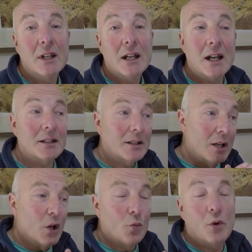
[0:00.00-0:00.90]
And
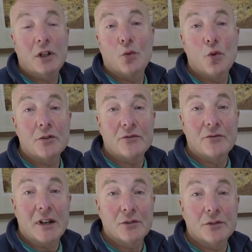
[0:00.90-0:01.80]
while you're wandering
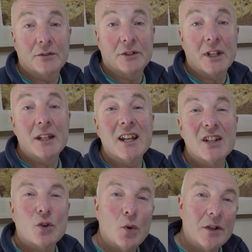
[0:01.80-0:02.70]
around during the day, it's
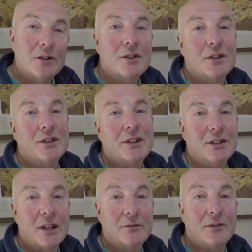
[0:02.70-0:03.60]
quite nice to sit
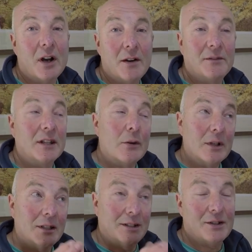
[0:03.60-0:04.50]
down for half an hour
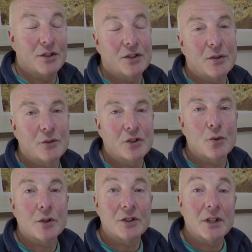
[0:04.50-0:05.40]
and listen to someone
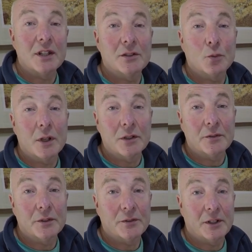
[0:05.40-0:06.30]
talk and take the weight off
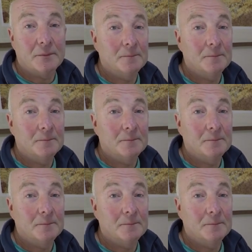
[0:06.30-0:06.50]
your feet.